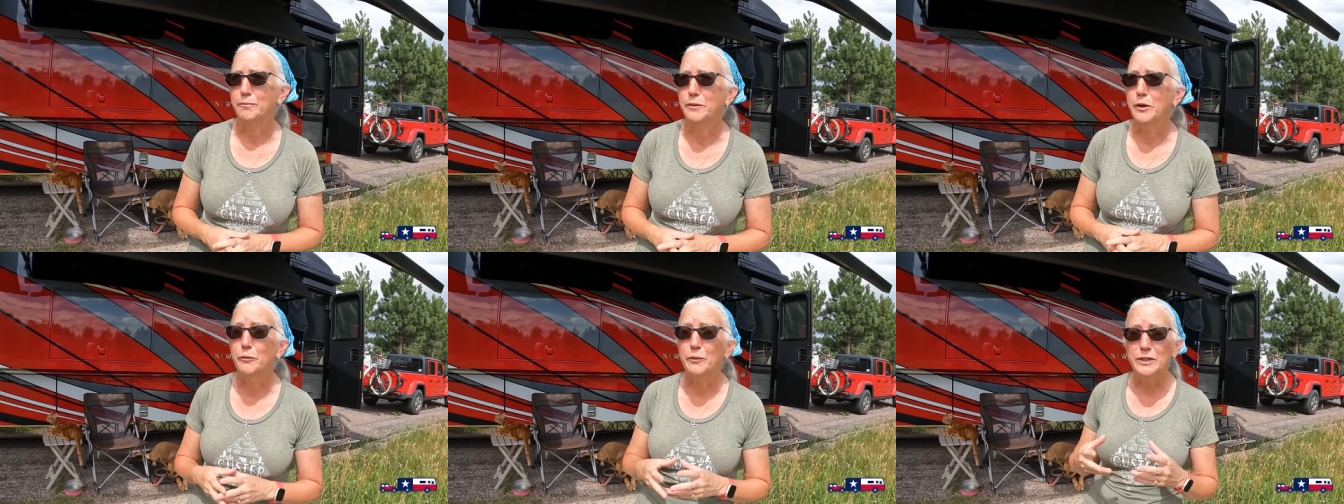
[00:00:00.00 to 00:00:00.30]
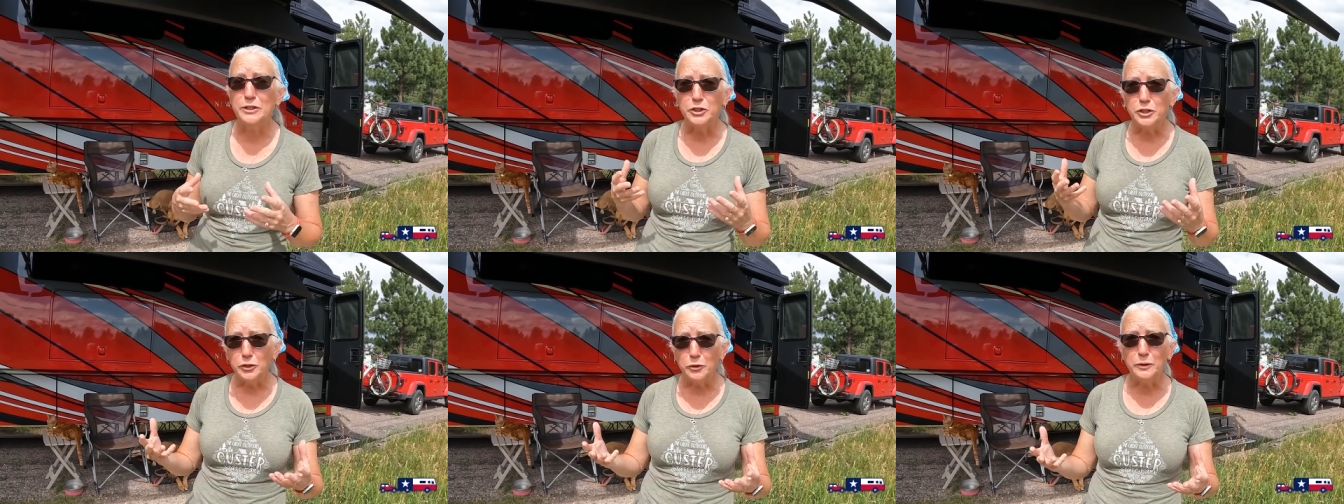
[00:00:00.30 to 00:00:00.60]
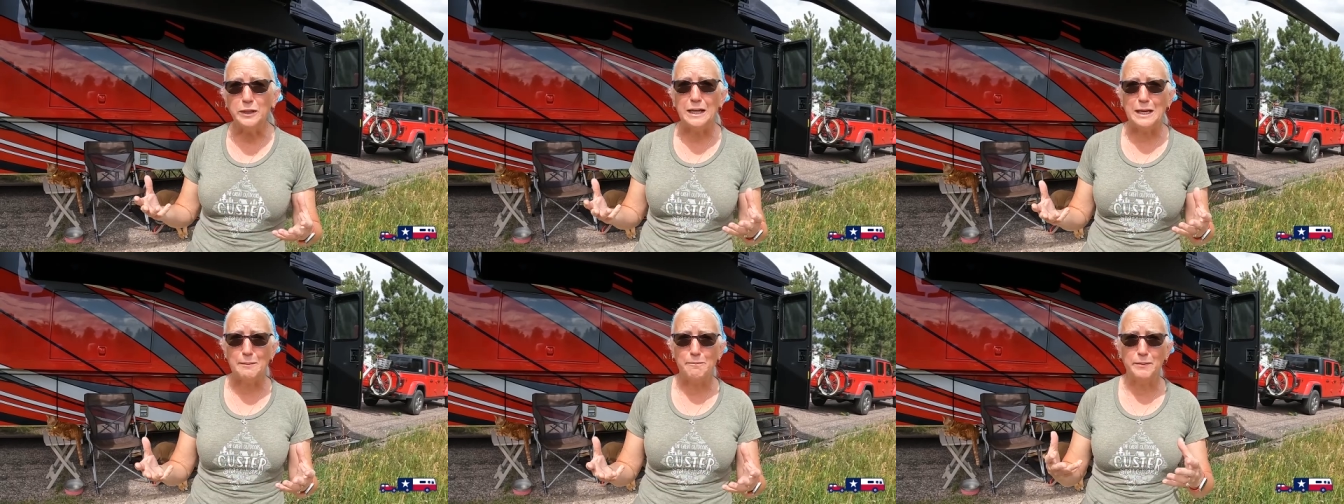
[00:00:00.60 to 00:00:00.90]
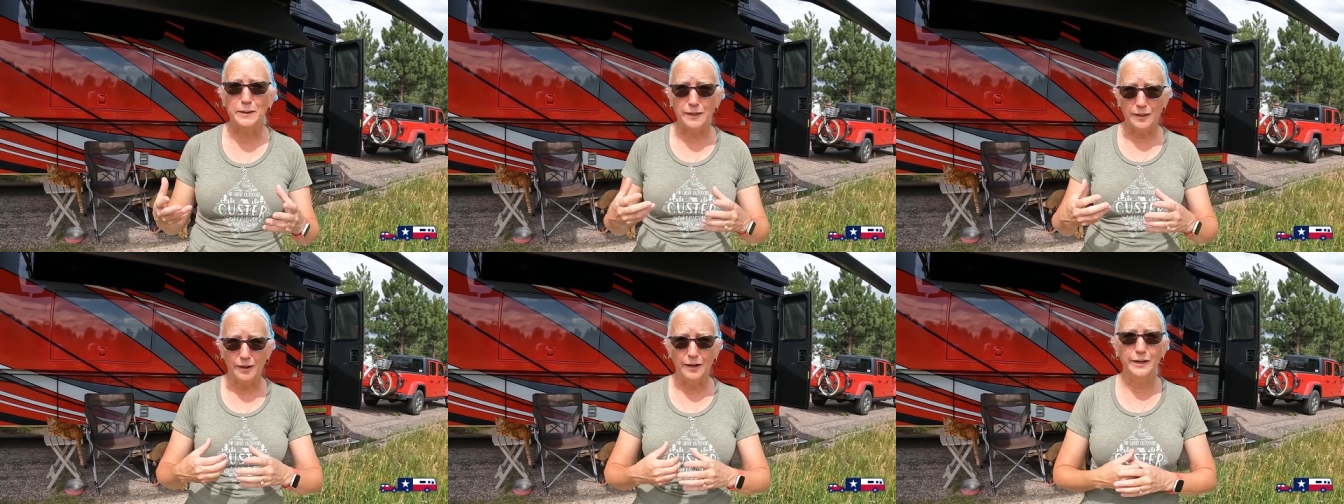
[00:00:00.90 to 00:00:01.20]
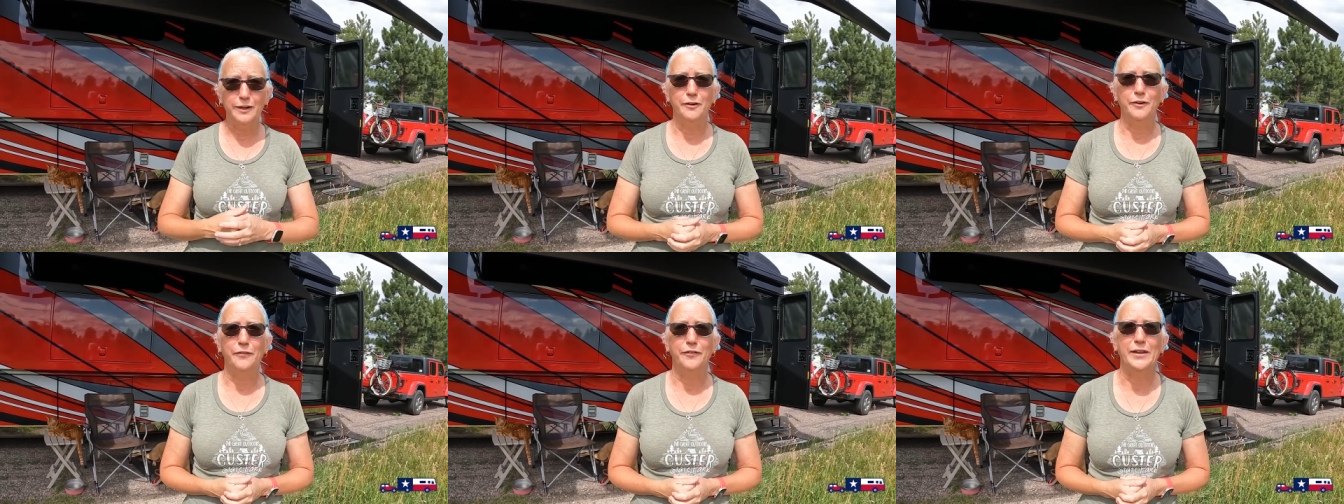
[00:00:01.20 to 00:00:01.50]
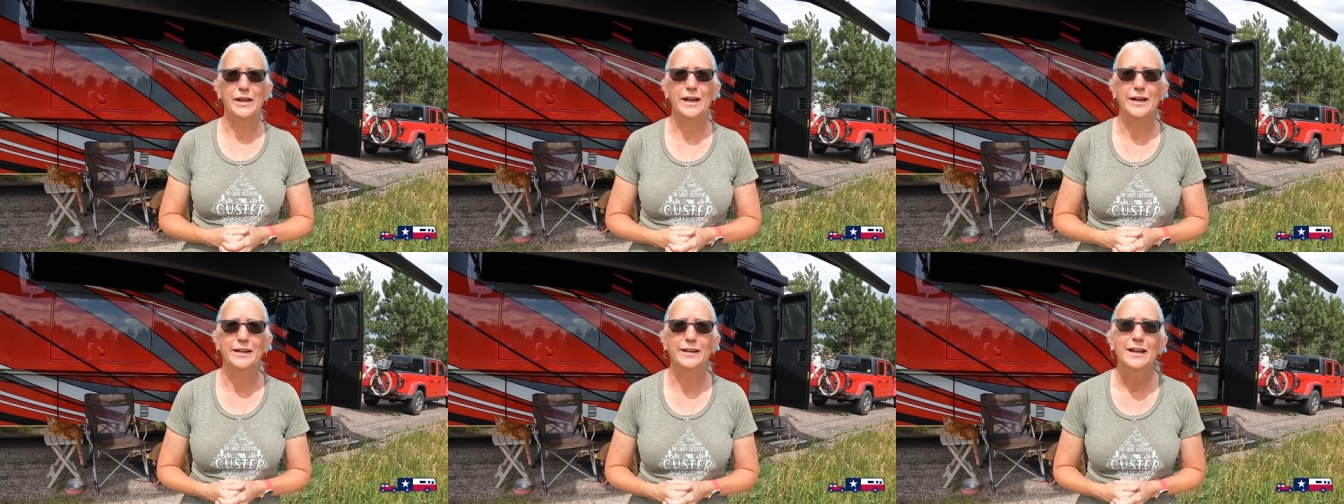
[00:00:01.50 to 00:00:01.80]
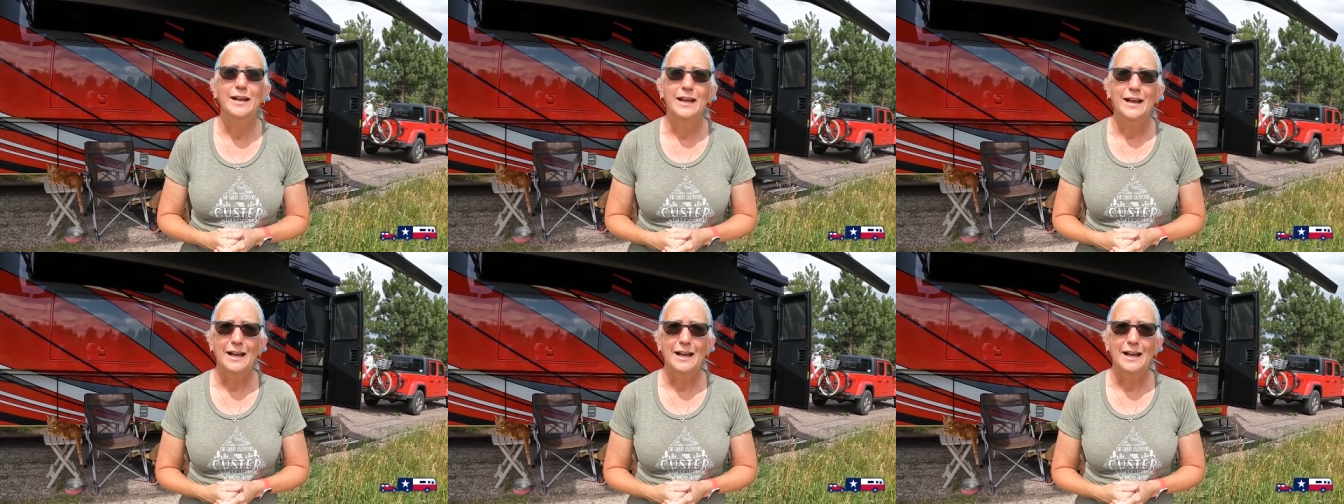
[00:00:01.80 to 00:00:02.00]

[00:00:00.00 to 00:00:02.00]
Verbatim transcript: But we do keep an eye on that